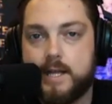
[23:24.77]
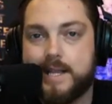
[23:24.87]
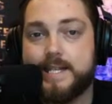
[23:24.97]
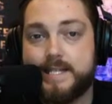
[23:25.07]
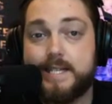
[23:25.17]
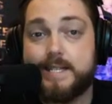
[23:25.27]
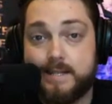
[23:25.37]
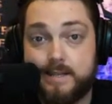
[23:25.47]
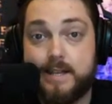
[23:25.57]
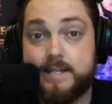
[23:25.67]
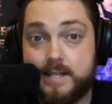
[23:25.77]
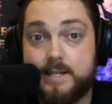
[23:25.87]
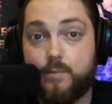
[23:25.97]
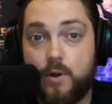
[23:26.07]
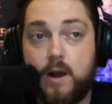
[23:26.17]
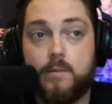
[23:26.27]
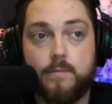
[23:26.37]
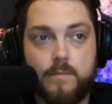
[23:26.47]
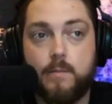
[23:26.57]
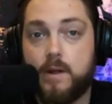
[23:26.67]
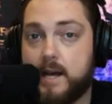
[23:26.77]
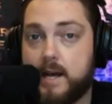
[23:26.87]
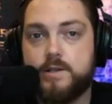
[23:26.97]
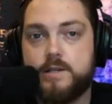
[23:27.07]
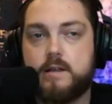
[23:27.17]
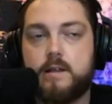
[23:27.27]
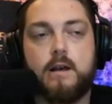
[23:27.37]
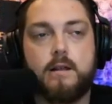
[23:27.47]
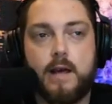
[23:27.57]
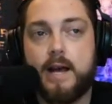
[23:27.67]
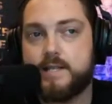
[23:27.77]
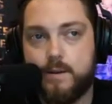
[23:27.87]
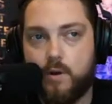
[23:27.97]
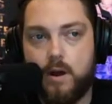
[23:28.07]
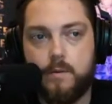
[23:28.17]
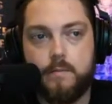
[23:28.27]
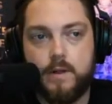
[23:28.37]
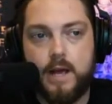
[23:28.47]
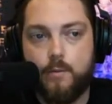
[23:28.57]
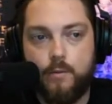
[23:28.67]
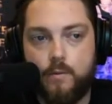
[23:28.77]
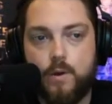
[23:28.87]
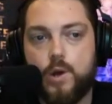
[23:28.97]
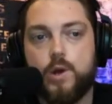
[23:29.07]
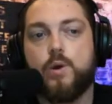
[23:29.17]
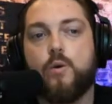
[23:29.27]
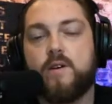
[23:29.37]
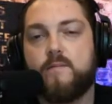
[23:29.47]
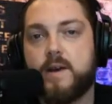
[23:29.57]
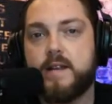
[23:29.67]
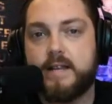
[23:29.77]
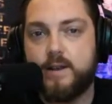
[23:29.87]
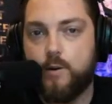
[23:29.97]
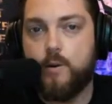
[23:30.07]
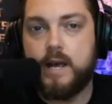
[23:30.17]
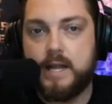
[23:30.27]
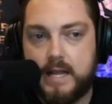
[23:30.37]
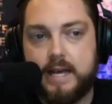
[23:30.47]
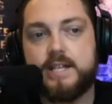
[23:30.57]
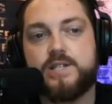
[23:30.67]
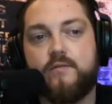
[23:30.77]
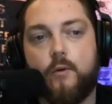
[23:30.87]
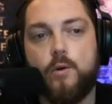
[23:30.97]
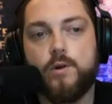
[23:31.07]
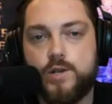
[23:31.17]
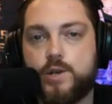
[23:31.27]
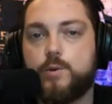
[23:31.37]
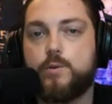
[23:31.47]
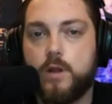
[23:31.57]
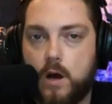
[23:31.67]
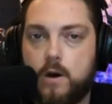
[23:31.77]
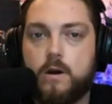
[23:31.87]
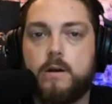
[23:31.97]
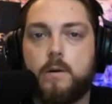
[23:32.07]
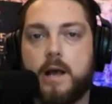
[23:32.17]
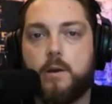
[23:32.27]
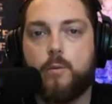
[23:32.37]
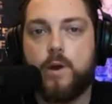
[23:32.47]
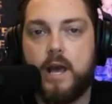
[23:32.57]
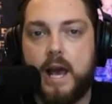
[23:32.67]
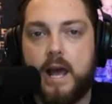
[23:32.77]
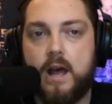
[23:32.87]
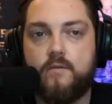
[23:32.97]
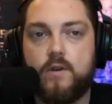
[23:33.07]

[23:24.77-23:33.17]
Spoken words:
this is the problem. I'm glad you said that. That's the problem. Like, we've been doing this for too long. Like, we have